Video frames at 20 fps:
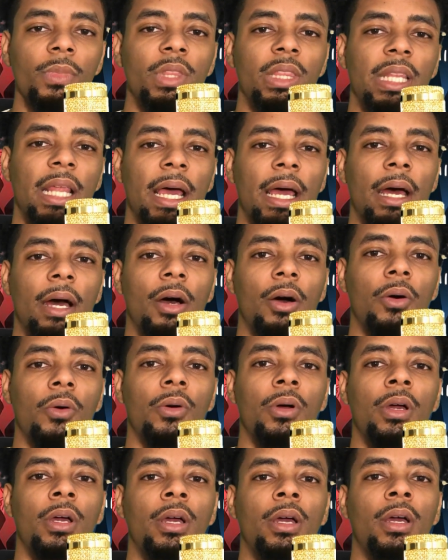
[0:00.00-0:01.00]

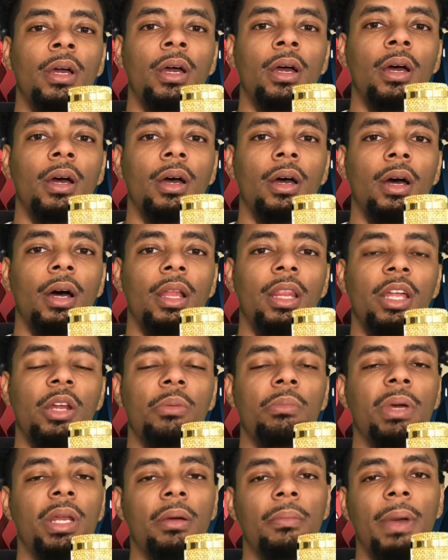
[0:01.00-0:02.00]
Now, a
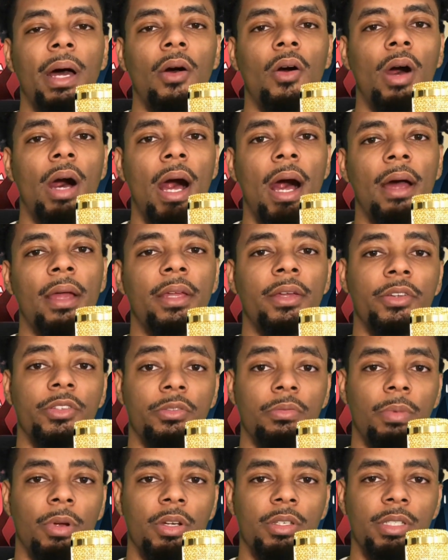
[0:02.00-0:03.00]
little bit about
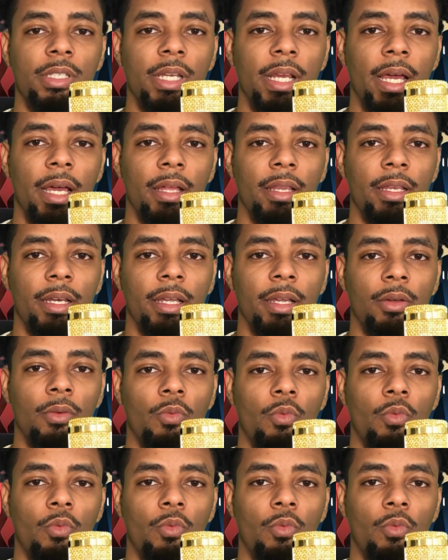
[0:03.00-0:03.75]
Iron's personality,